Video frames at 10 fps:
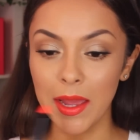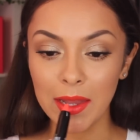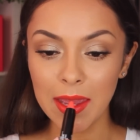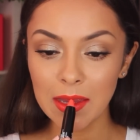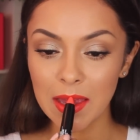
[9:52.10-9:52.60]
I
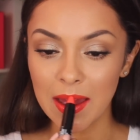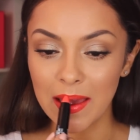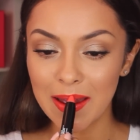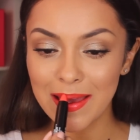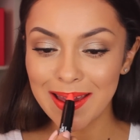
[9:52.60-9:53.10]
like
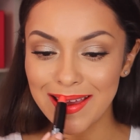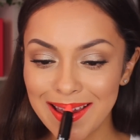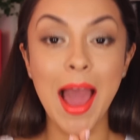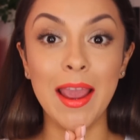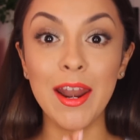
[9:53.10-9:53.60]
that.
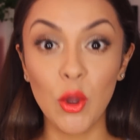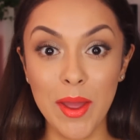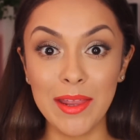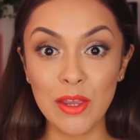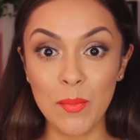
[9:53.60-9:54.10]
I gotta
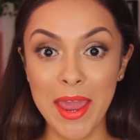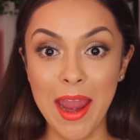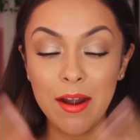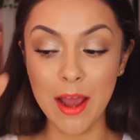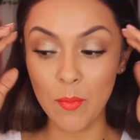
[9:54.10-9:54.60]
quickly do my
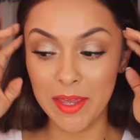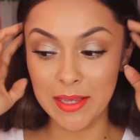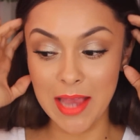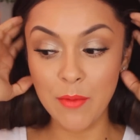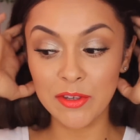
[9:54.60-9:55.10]
hair now
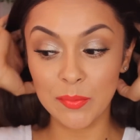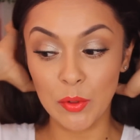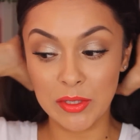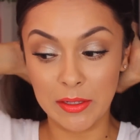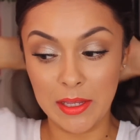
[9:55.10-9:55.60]
because I was
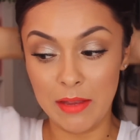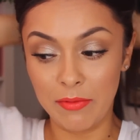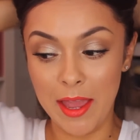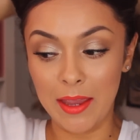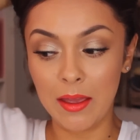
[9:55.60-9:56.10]
supposed to
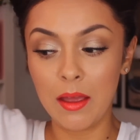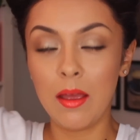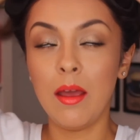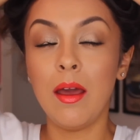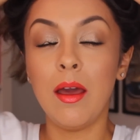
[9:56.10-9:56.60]
leave like
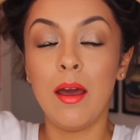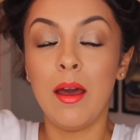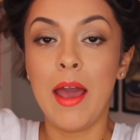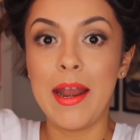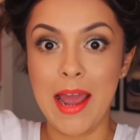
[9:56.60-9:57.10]

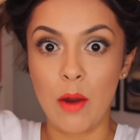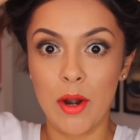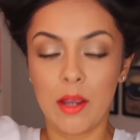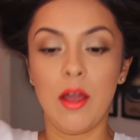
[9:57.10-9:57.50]
an hour